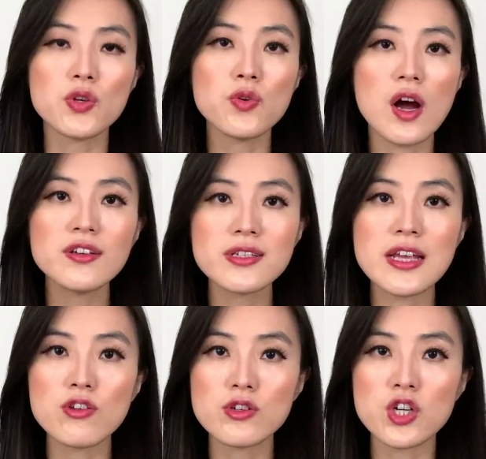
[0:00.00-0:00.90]
you
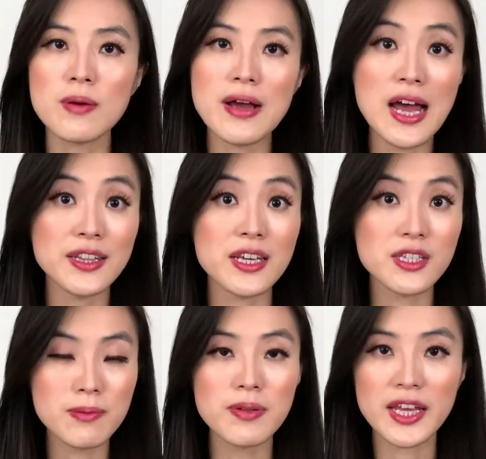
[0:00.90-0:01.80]
understand your job and its
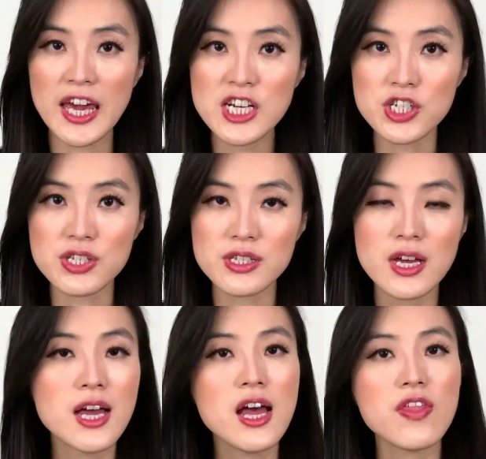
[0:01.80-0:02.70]
implications.
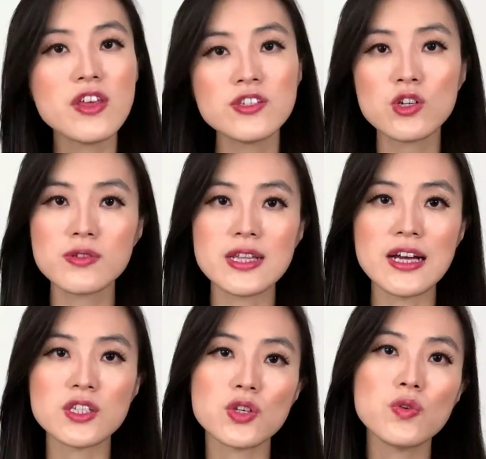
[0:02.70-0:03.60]
This shows
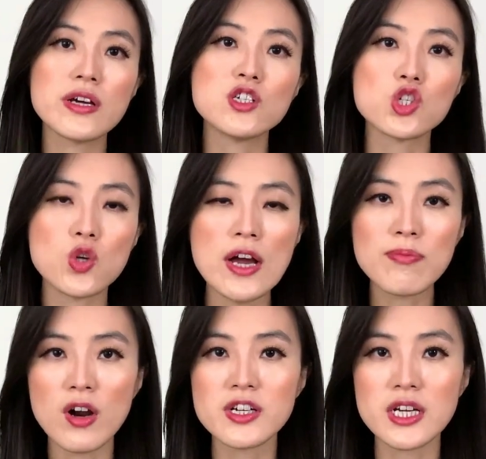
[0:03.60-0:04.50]
that you can drive
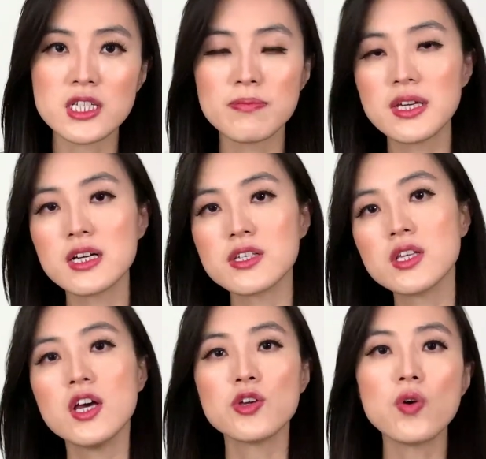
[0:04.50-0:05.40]
projects because
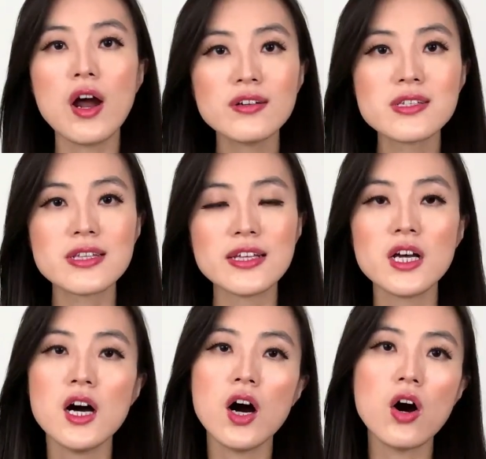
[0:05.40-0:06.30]
you understand
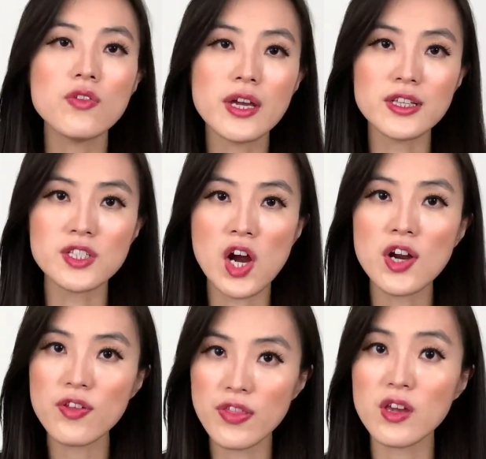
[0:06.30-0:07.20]
how the
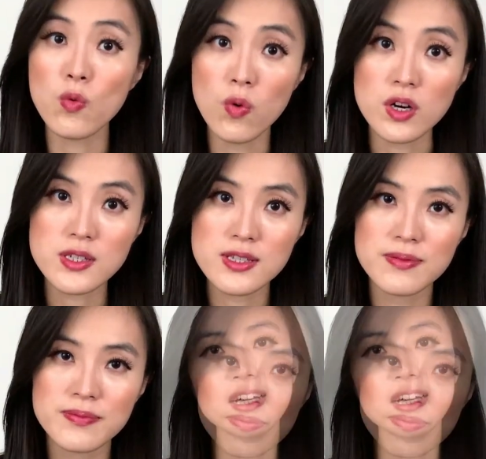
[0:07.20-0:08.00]
entire thing works.